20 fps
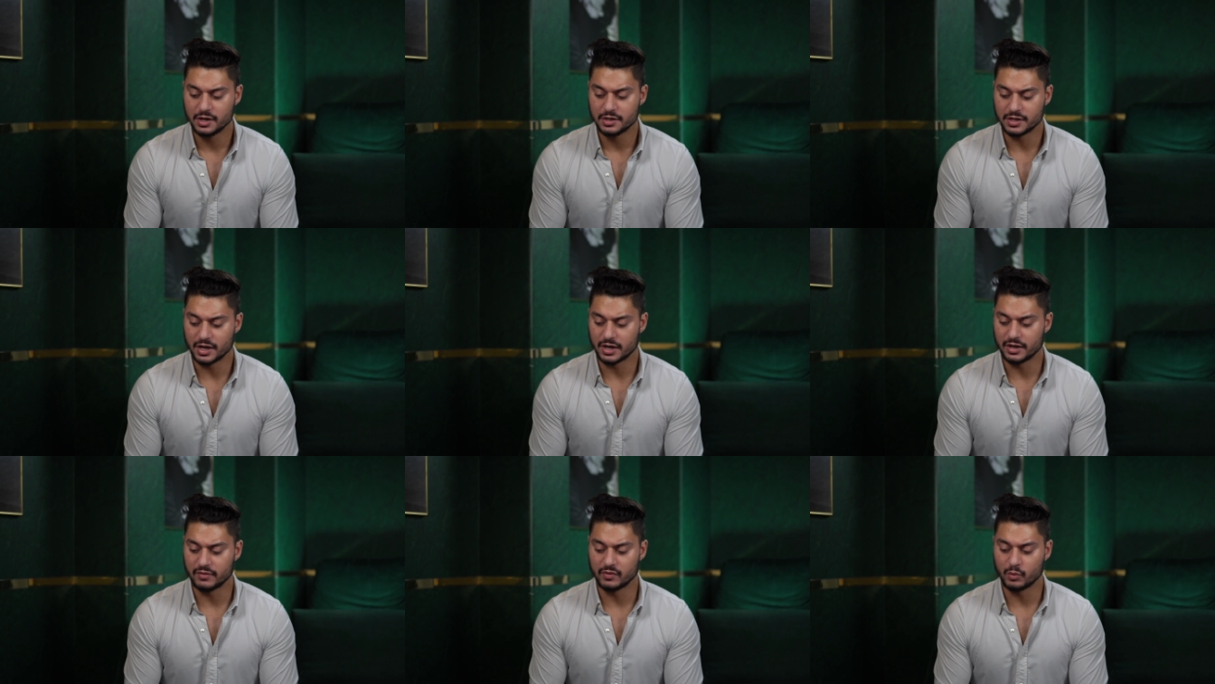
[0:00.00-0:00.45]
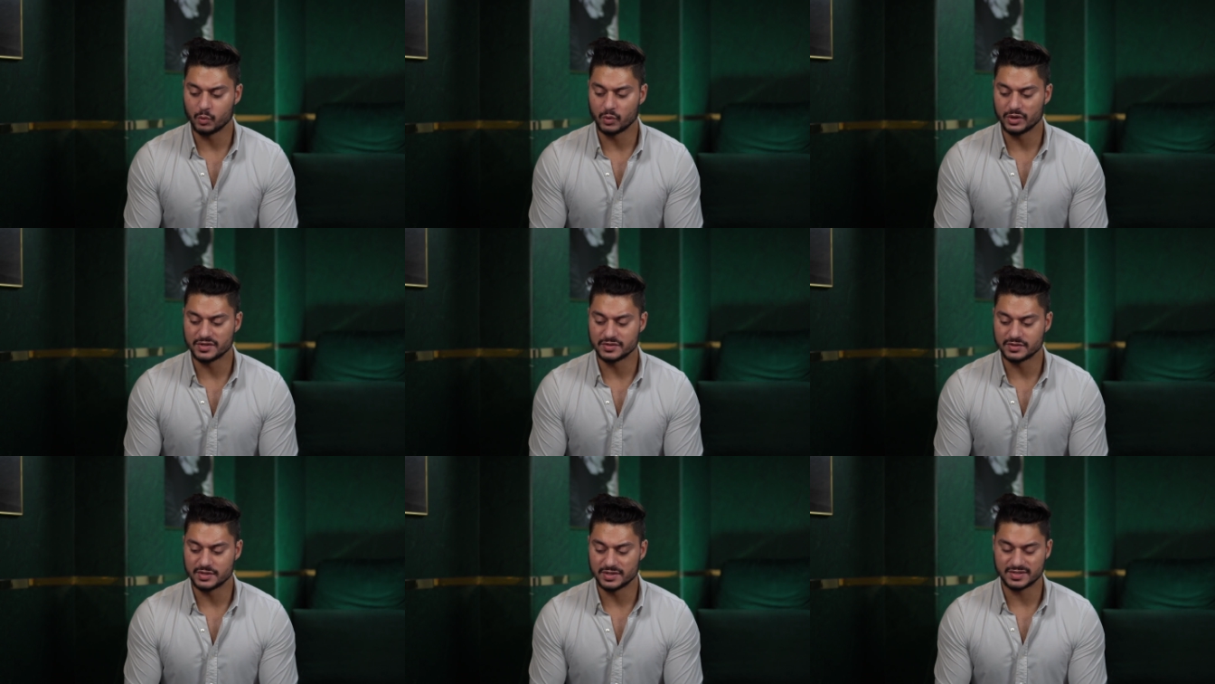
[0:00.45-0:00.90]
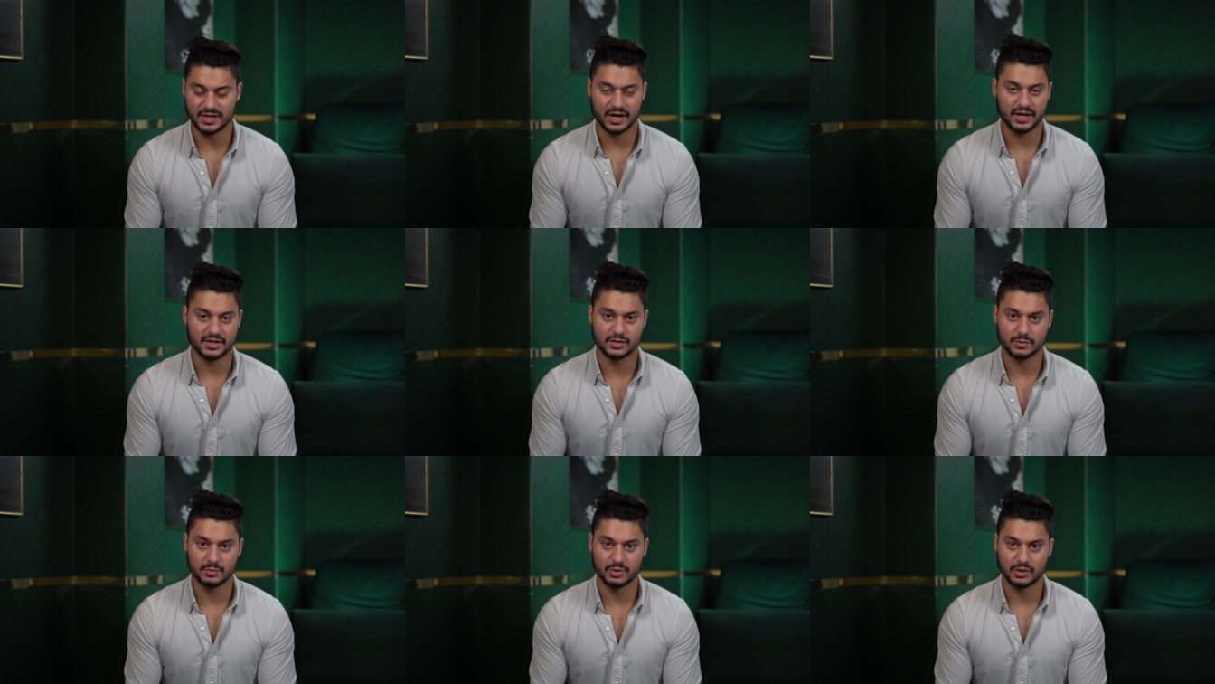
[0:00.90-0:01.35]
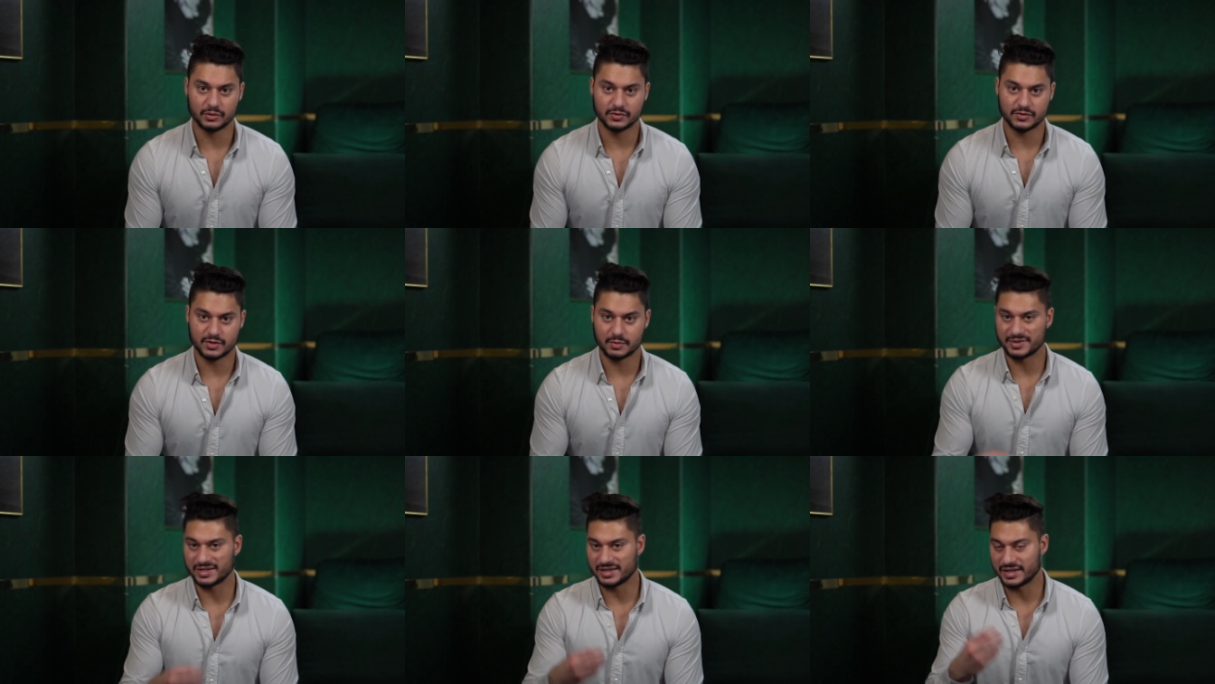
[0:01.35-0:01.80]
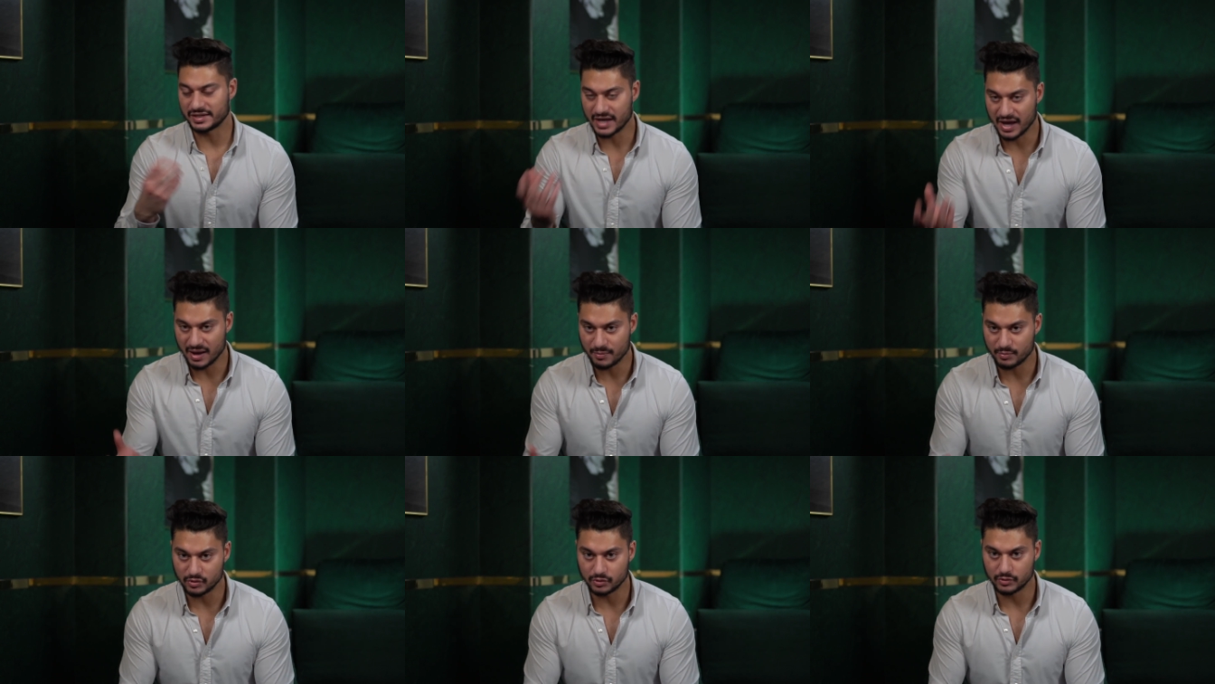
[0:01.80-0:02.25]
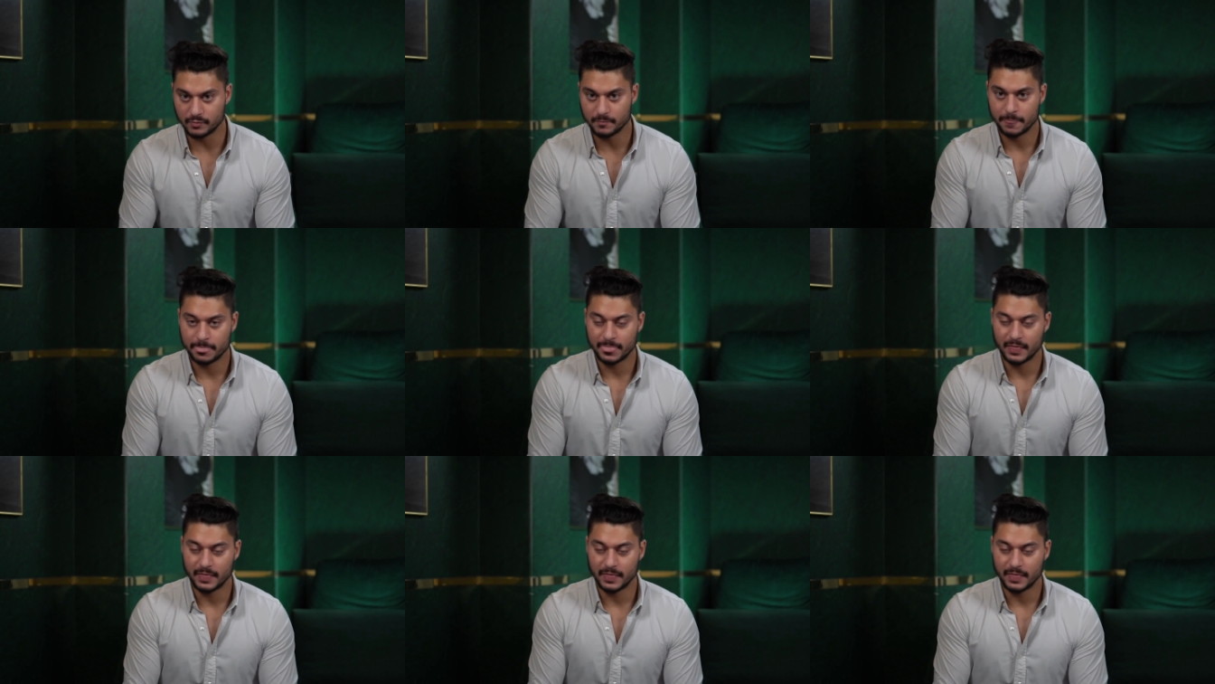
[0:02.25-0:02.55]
Not everyone is designed to build something like Apple.